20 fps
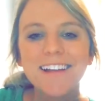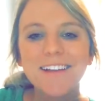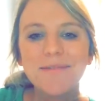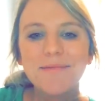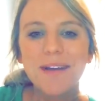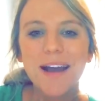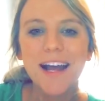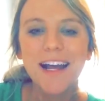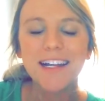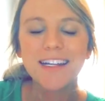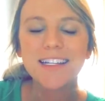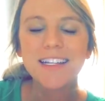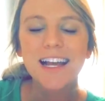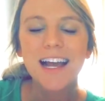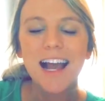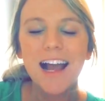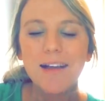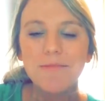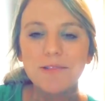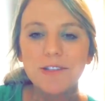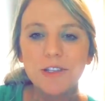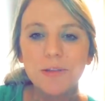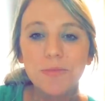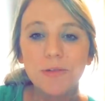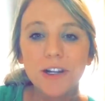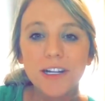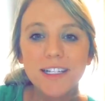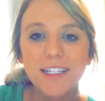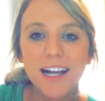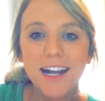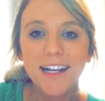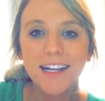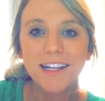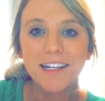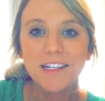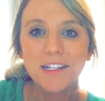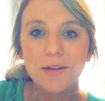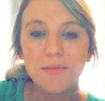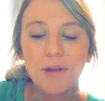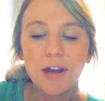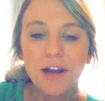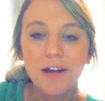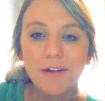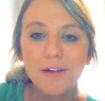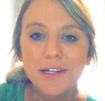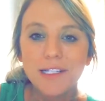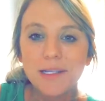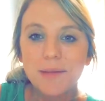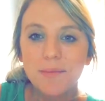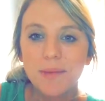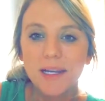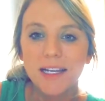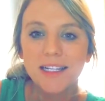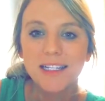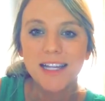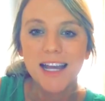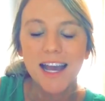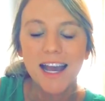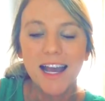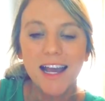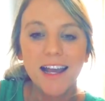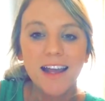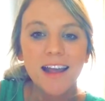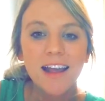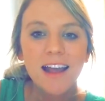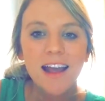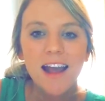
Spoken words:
but I'm super excited. Tomorrow is a big day.